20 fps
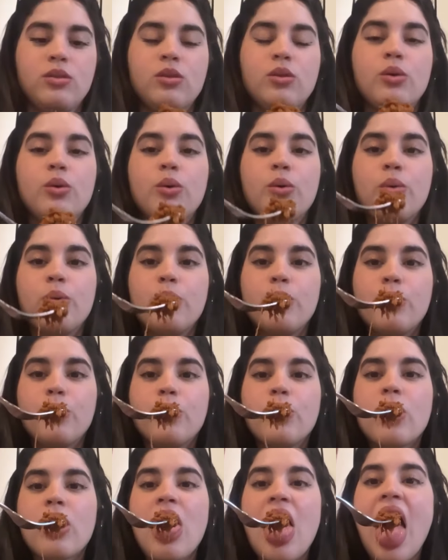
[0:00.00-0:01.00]
at least
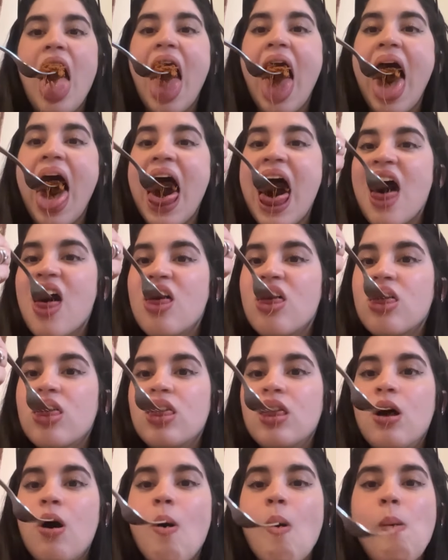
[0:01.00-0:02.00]
once in your life if you're
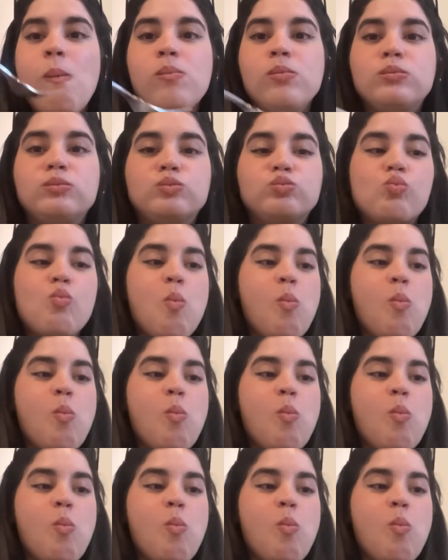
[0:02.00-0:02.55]
not Cuban.